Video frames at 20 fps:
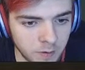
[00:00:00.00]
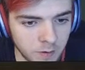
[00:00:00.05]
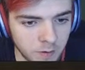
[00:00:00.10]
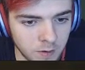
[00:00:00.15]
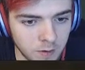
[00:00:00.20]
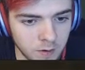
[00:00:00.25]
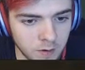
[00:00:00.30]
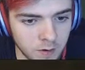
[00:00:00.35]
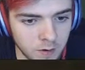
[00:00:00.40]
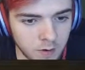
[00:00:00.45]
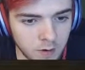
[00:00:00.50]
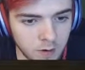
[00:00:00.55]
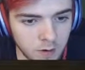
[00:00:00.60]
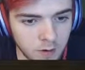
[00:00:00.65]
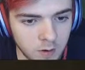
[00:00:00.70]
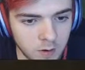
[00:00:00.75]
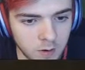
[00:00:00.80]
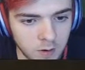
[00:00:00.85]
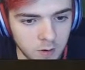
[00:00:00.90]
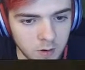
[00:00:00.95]

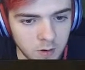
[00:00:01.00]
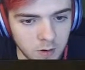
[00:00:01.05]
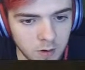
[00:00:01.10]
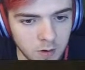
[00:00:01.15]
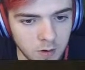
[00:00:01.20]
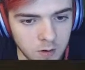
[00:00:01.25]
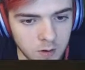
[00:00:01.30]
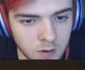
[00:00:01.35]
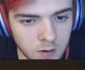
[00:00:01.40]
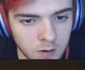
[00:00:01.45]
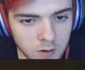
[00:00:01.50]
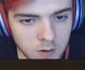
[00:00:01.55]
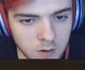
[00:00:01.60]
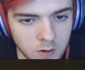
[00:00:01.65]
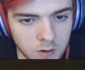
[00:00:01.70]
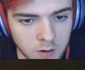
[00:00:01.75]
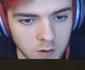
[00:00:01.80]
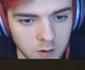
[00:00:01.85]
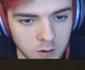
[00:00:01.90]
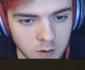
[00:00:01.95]

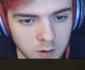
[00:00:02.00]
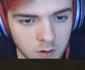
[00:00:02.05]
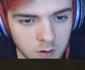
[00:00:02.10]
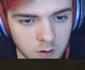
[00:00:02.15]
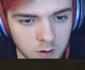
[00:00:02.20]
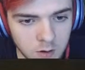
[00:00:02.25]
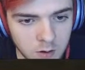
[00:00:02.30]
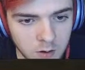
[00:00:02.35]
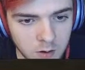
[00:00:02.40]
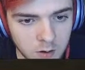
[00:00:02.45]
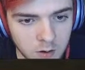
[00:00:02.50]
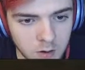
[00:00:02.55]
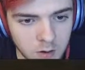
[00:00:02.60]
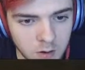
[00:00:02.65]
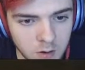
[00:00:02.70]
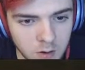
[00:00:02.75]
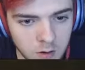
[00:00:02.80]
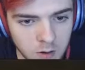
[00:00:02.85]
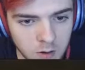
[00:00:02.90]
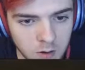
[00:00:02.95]

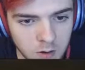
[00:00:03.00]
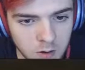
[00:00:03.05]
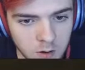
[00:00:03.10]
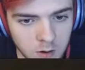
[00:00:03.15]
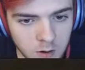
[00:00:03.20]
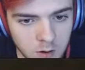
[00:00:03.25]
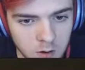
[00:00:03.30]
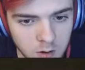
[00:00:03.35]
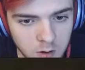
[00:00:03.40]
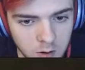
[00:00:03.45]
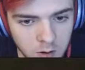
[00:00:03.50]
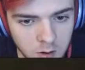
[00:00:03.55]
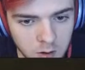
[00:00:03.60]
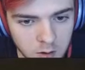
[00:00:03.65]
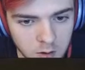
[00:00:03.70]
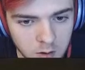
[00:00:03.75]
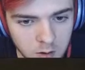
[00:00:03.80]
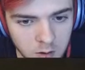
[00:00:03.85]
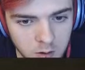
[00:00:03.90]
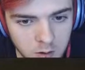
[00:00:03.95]

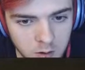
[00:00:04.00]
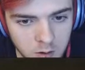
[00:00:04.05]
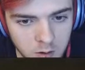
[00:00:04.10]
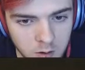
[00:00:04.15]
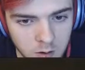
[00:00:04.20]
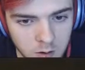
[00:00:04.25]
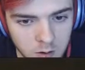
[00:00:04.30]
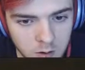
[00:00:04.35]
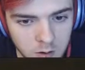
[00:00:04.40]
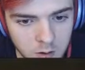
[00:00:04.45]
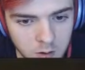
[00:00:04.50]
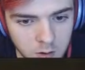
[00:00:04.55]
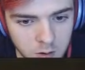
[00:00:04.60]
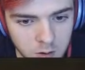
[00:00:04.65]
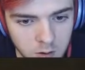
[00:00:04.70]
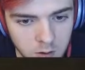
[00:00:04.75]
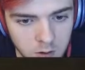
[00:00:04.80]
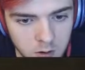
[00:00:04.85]
No one is speaking in this clip.